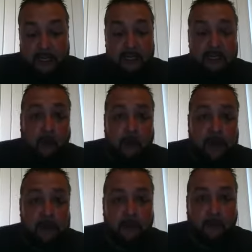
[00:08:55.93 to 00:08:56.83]

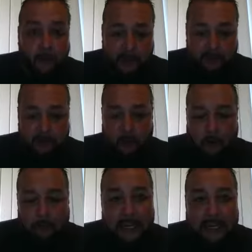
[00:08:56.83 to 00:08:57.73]
conjoined with
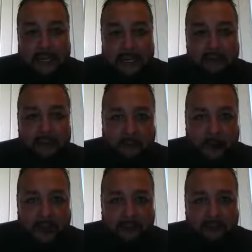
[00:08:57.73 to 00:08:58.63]
obedience to
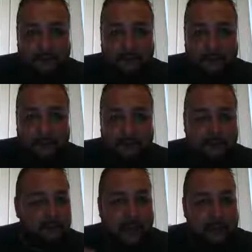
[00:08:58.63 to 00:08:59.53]
Christ.
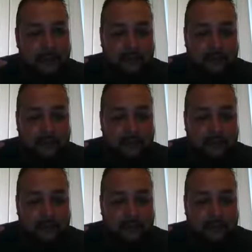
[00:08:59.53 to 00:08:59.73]
See, it's not